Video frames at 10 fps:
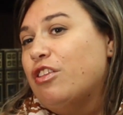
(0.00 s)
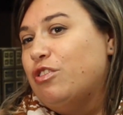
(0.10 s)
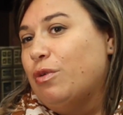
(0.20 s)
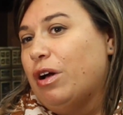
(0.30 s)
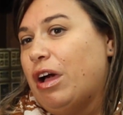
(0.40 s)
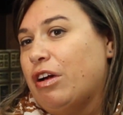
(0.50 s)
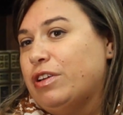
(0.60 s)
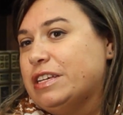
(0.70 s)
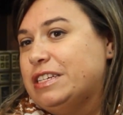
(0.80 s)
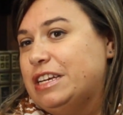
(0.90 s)
doing our
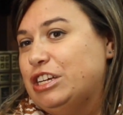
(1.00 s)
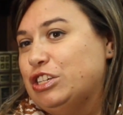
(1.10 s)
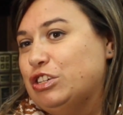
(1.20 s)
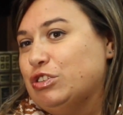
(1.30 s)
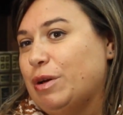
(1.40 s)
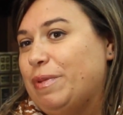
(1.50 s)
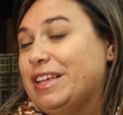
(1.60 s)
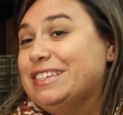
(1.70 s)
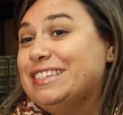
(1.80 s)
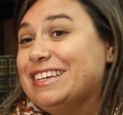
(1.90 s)
destination trip
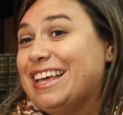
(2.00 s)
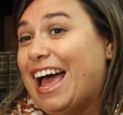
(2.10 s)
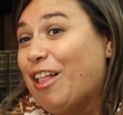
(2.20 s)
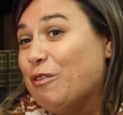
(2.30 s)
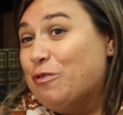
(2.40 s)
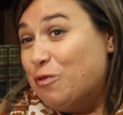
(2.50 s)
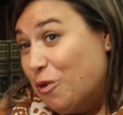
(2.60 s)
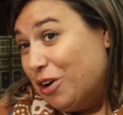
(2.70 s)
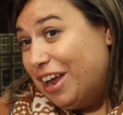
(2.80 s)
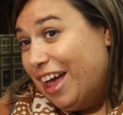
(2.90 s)
is to
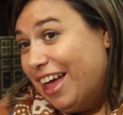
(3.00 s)
California.